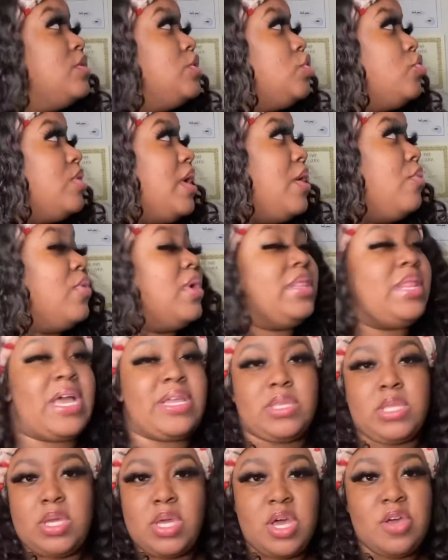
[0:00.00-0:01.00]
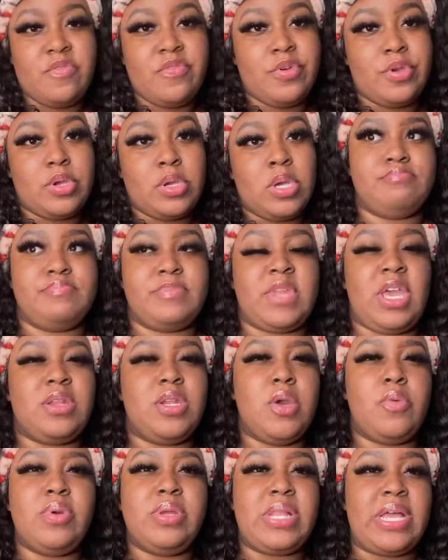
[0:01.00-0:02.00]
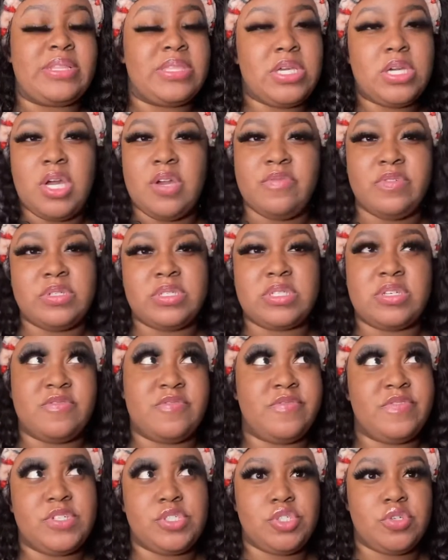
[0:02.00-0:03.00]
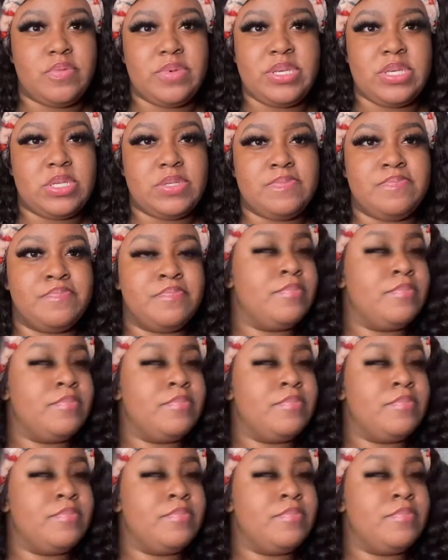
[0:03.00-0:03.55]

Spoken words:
so that way like the covers could fit your bed.